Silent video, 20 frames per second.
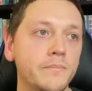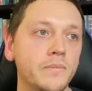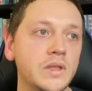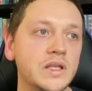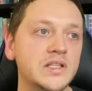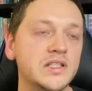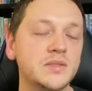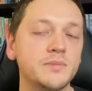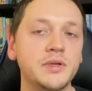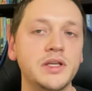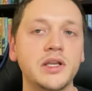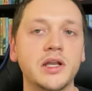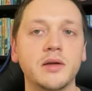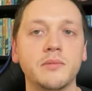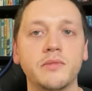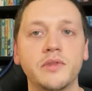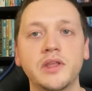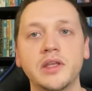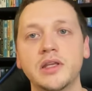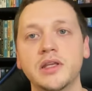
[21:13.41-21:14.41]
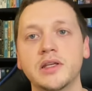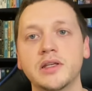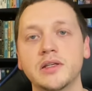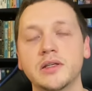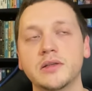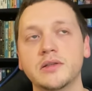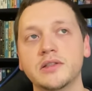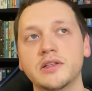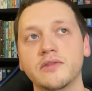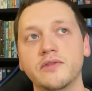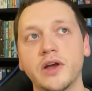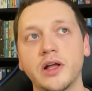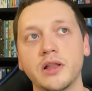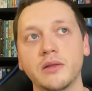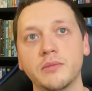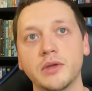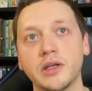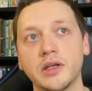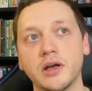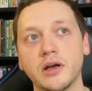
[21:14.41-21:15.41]
speed up the
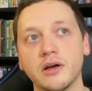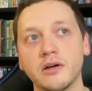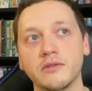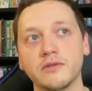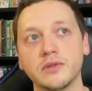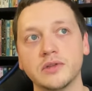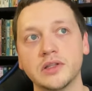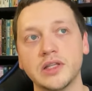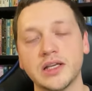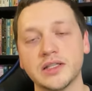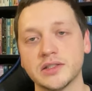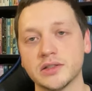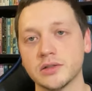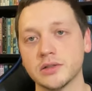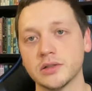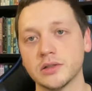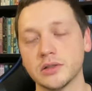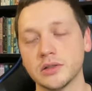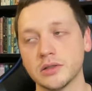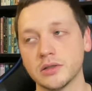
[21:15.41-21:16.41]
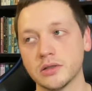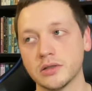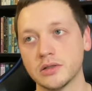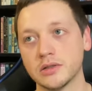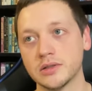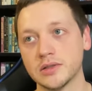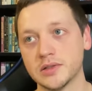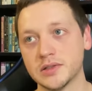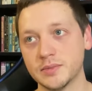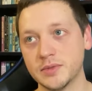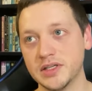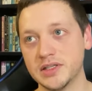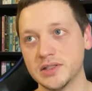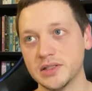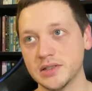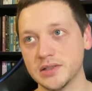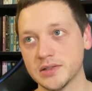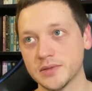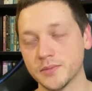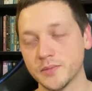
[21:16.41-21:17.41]
development of lesser
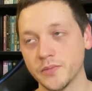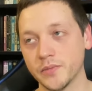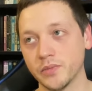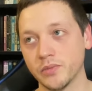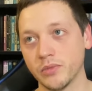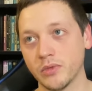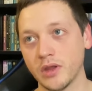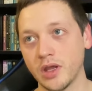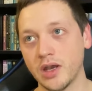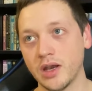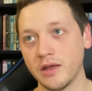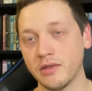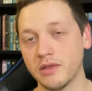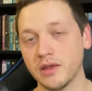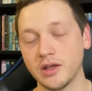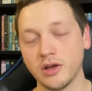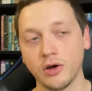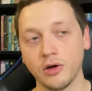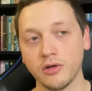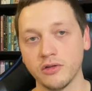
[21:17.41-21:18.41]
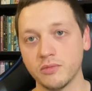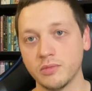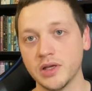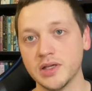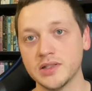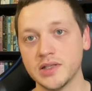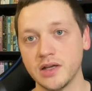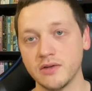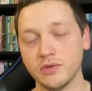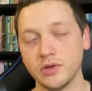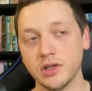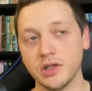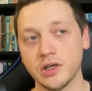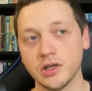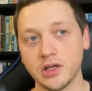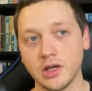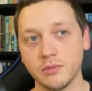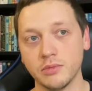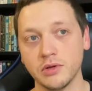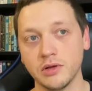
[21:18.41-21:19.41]
species. And I think Earth plays heavily in a
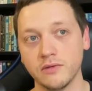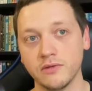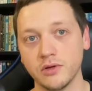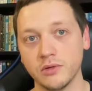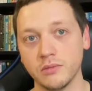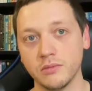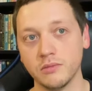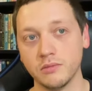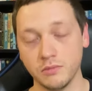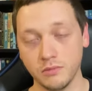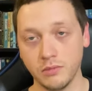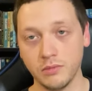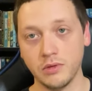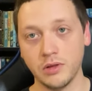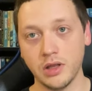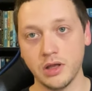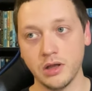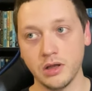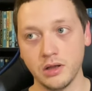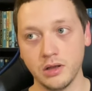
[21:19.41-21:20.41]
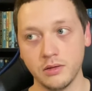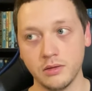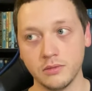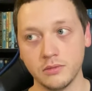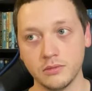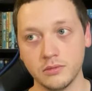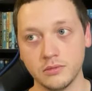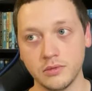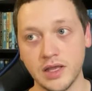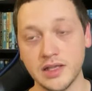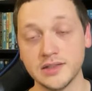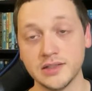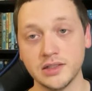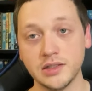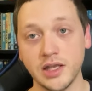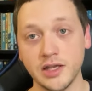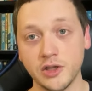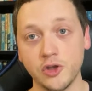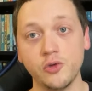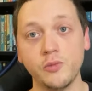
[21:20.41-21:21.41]
couple of them, as in
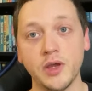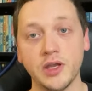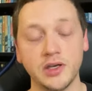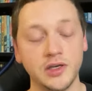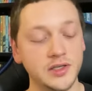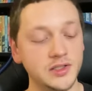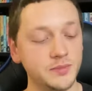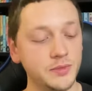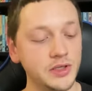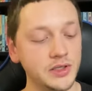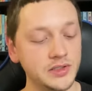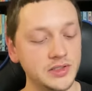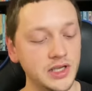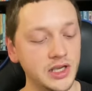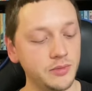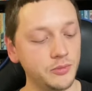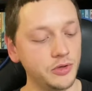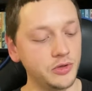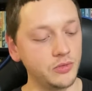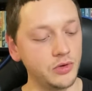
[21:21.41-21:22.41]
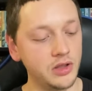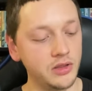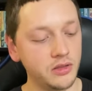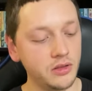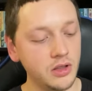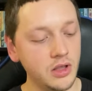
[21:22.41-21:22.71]
like humanity's being tampered with.